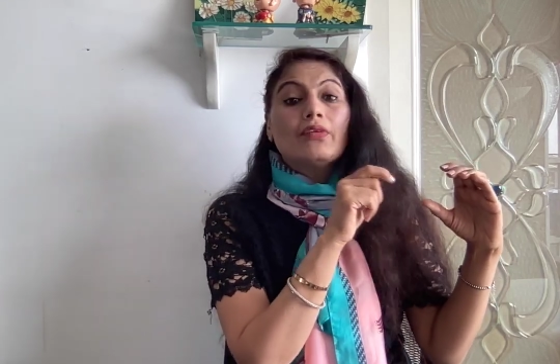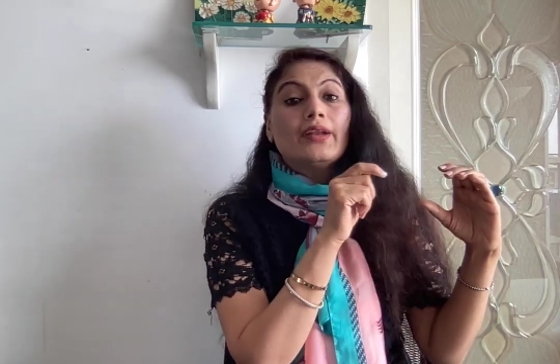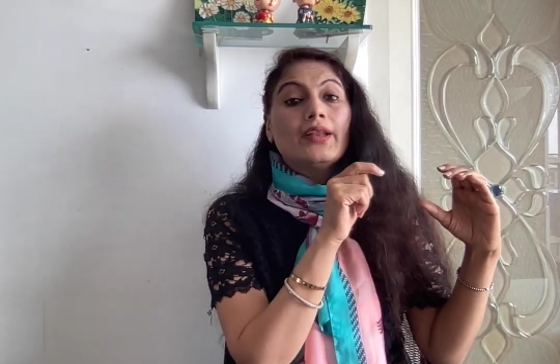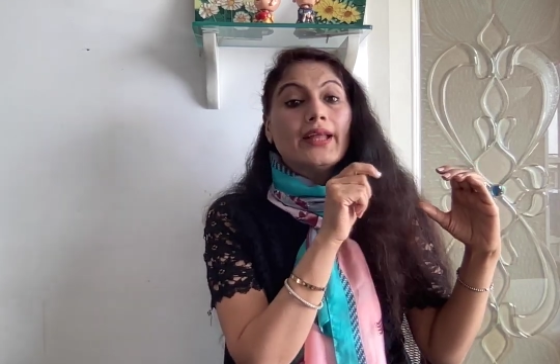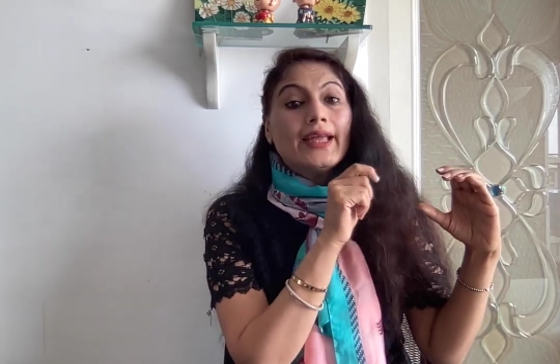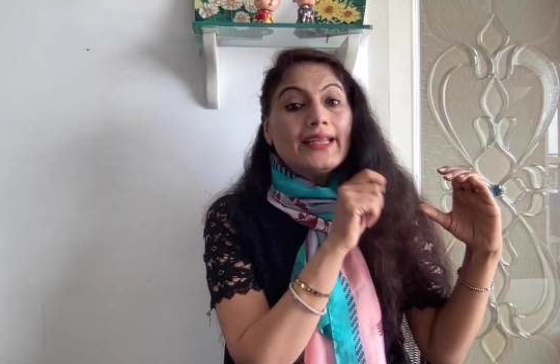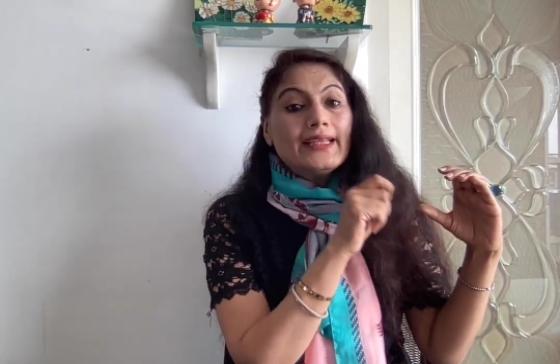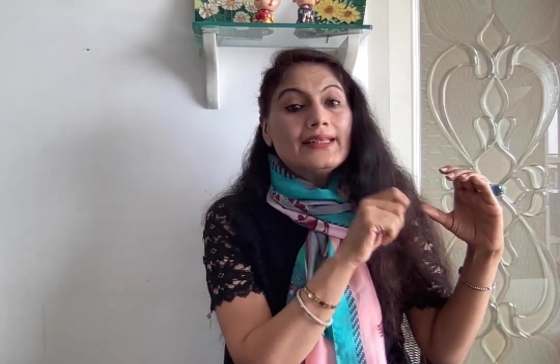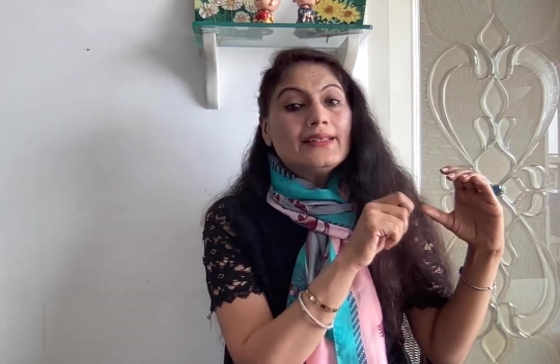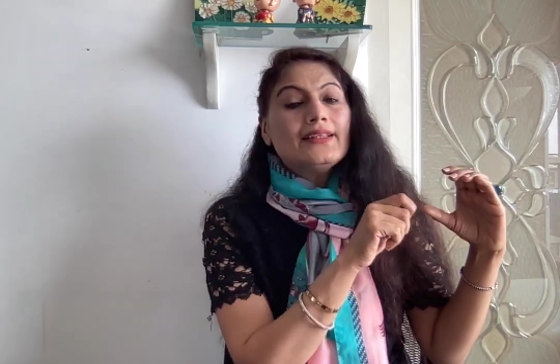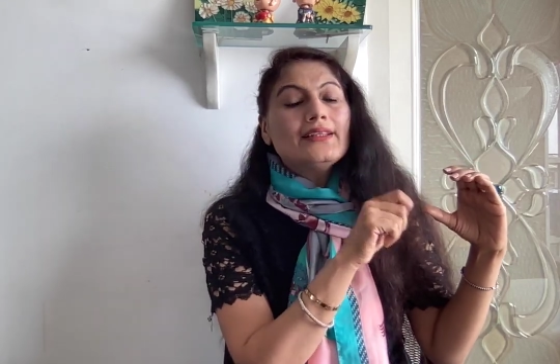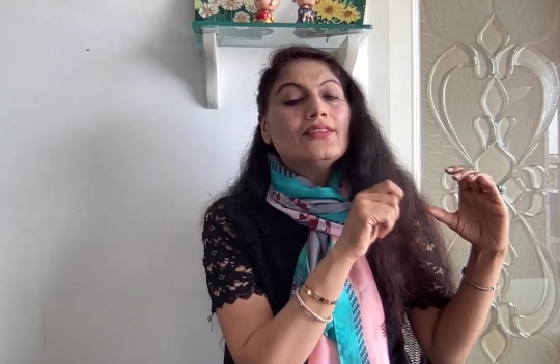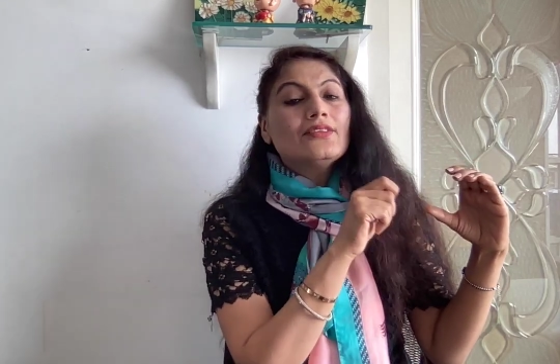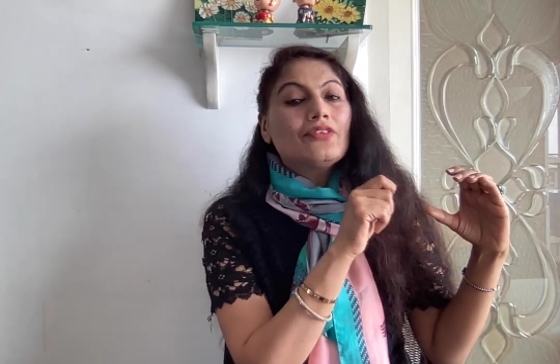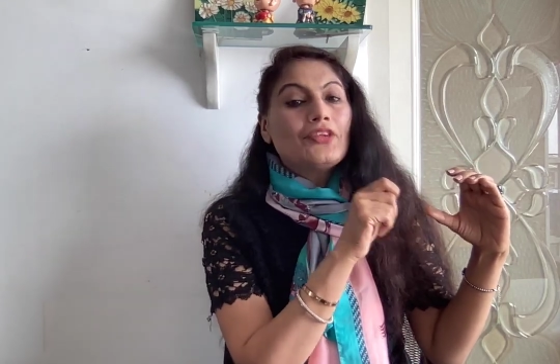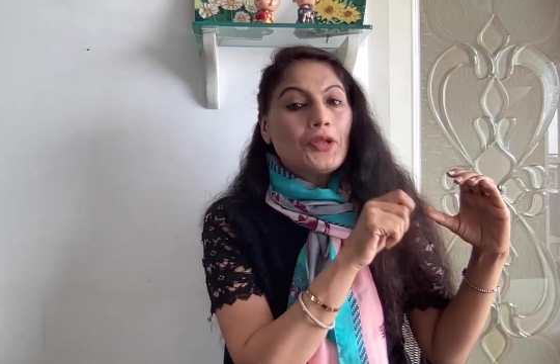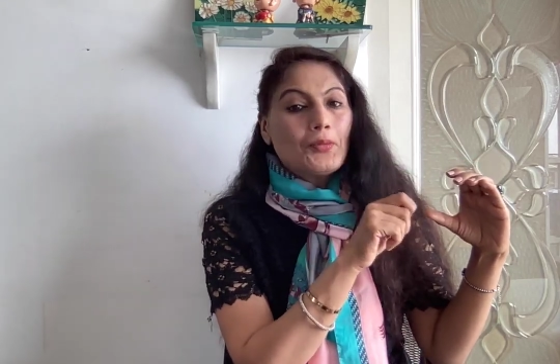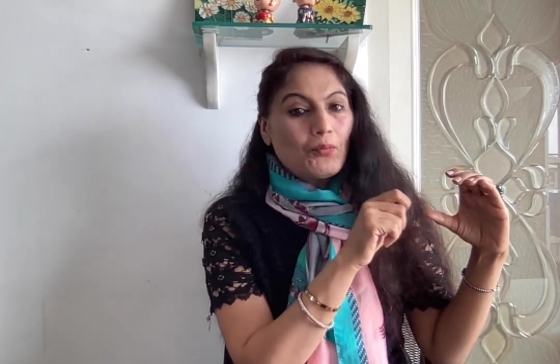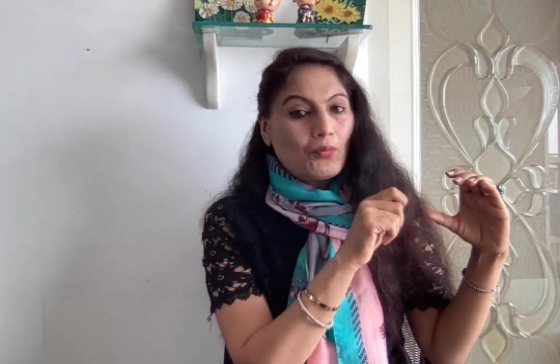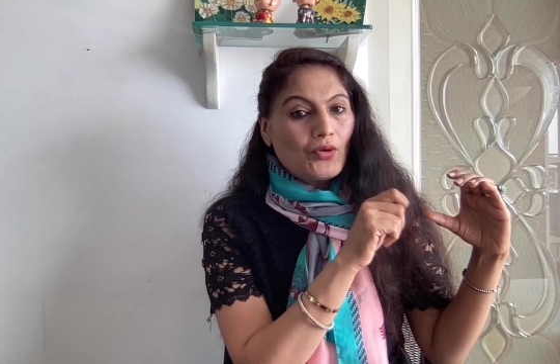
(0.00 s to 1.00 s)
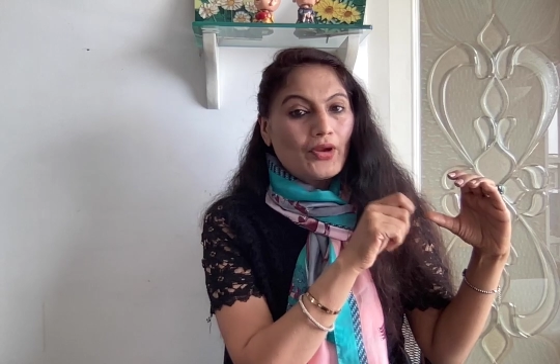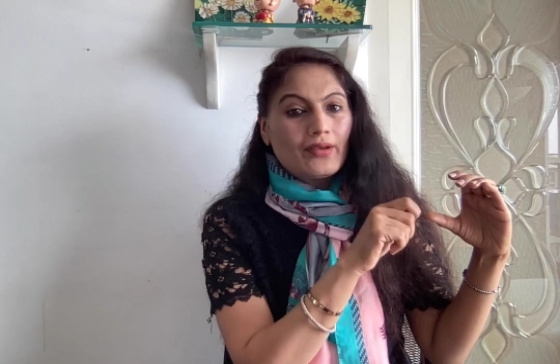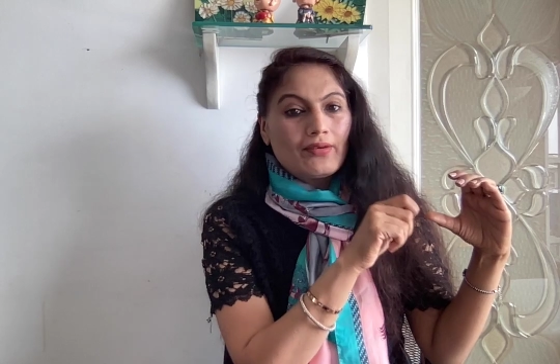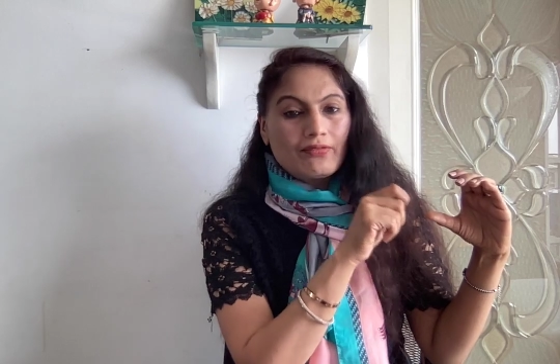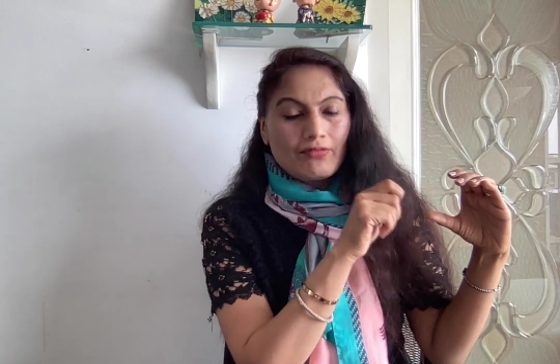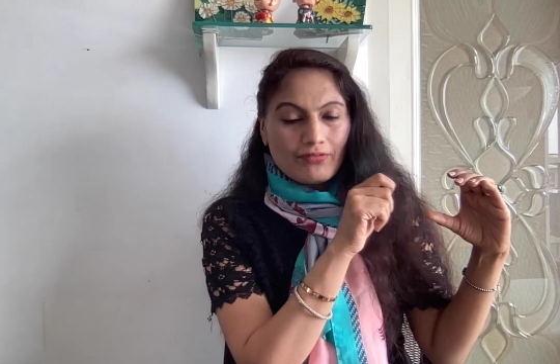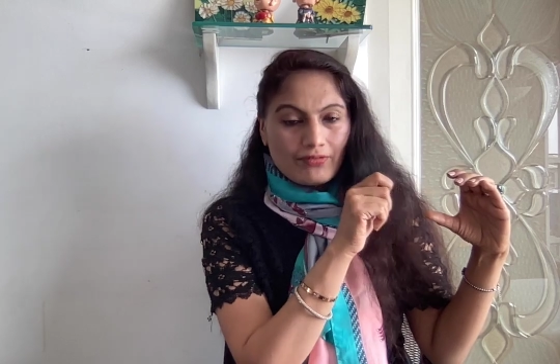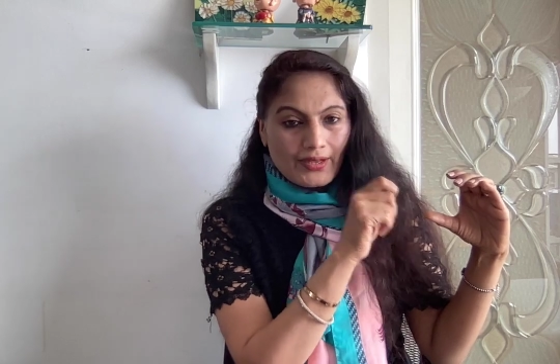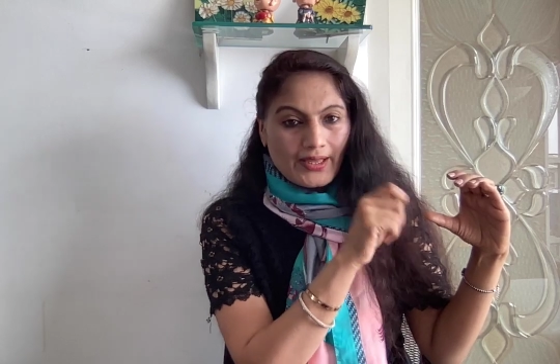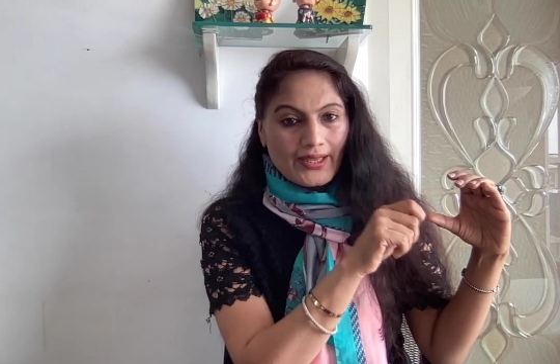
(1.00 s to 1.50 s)

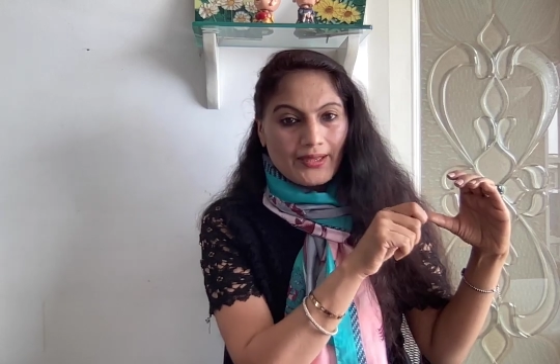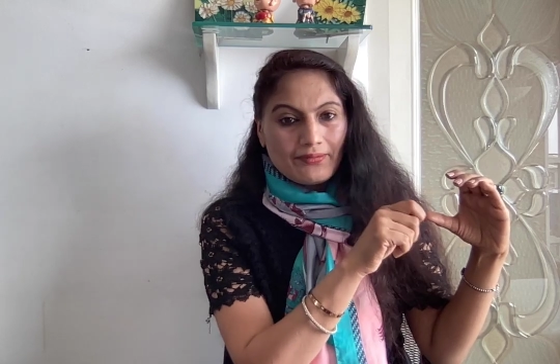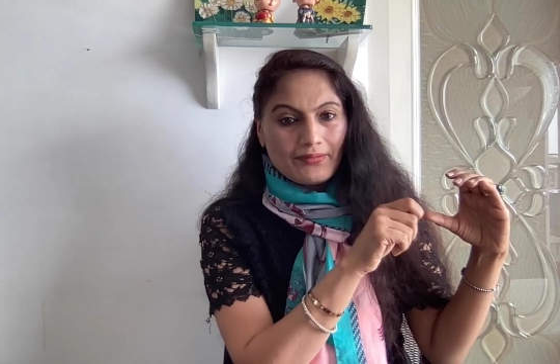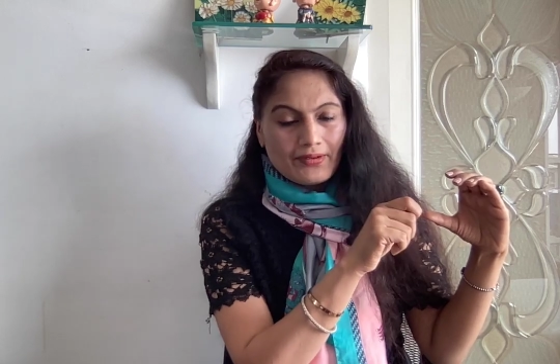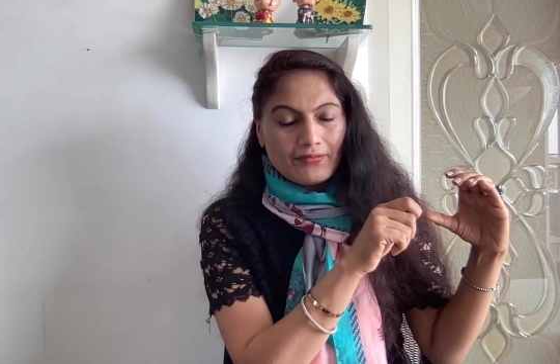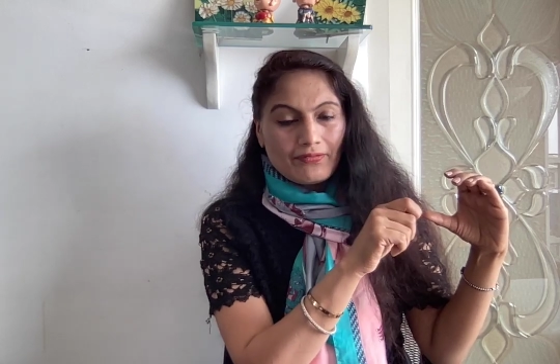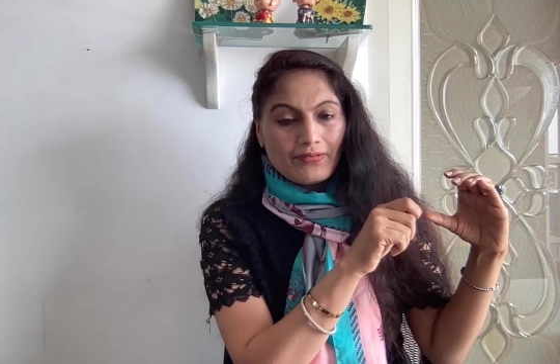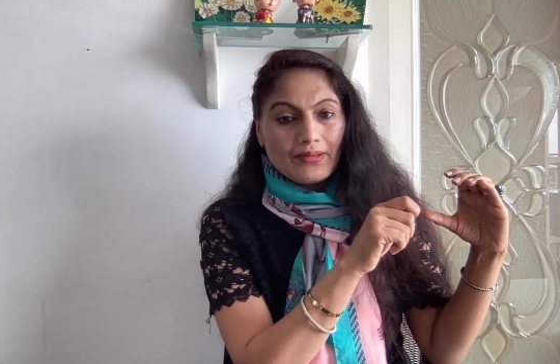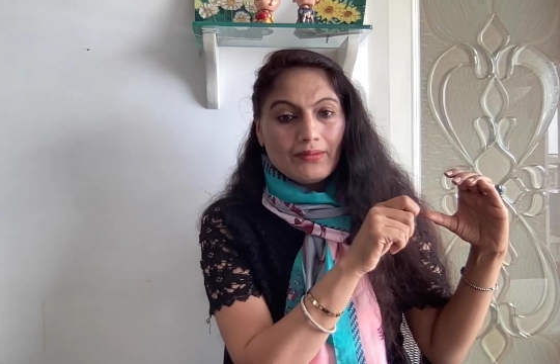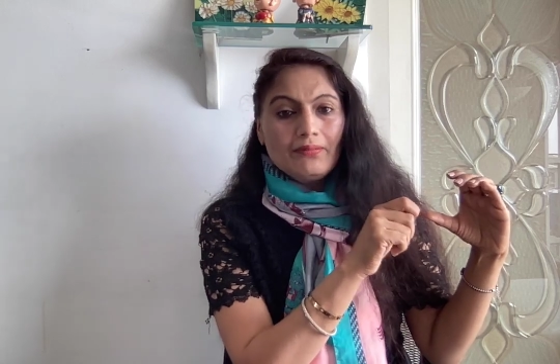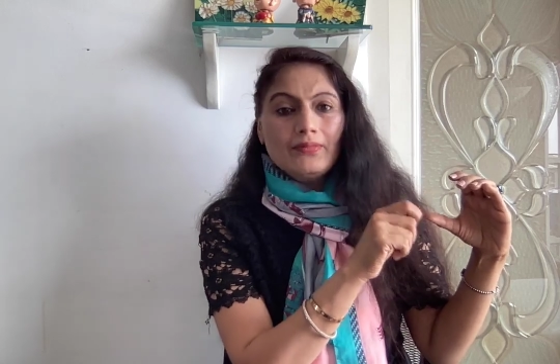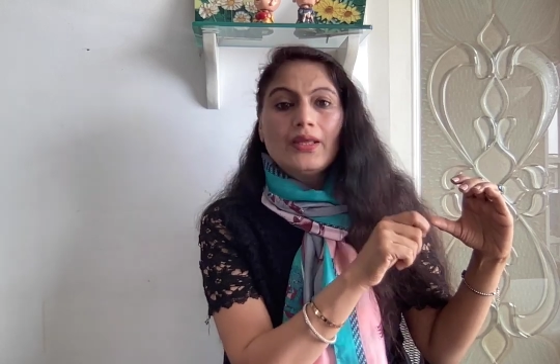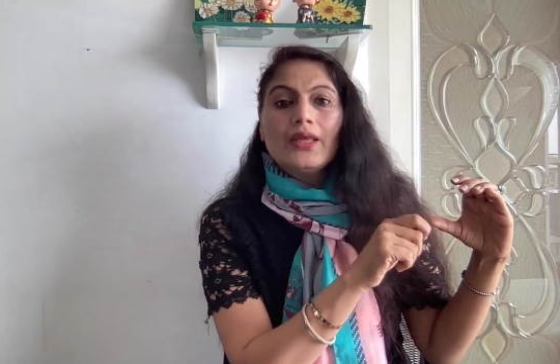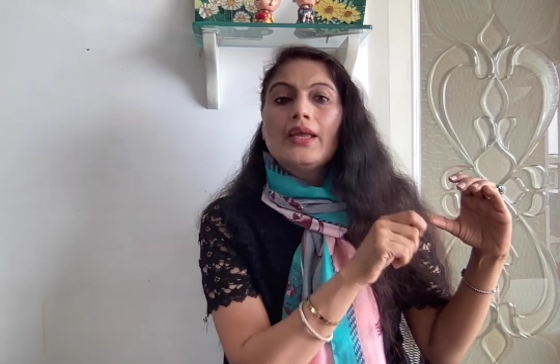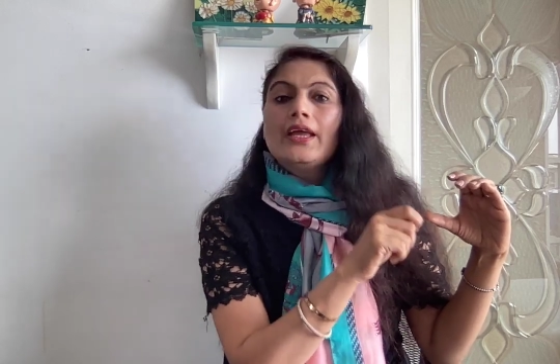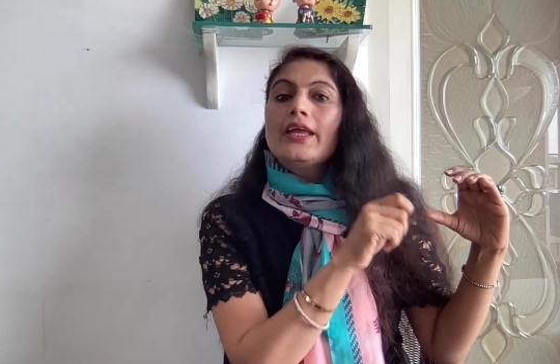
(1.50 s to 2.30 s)
93.5 FM,